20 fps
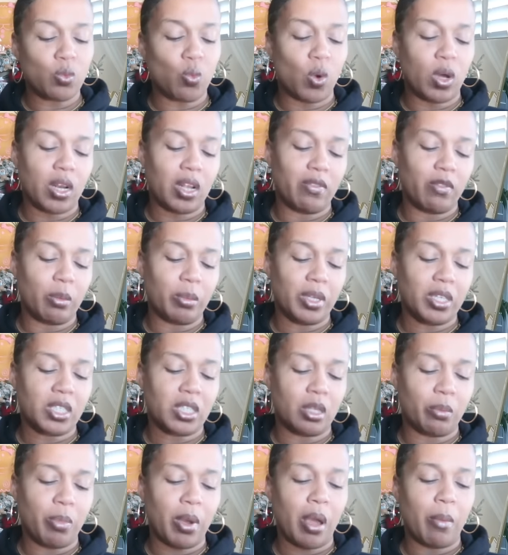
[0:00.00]
One of them is
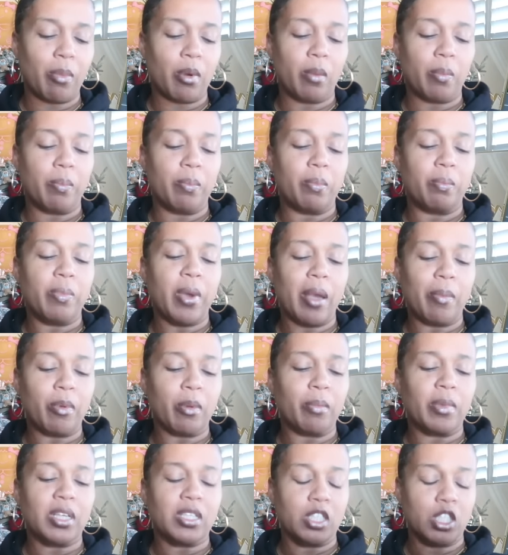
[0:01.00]
the pepper
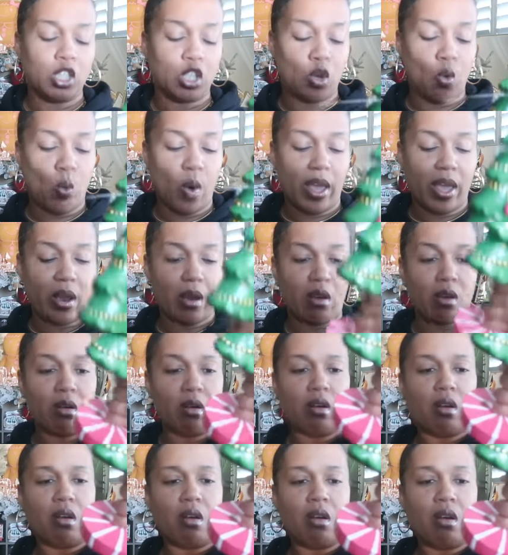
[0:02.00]
peppermint square.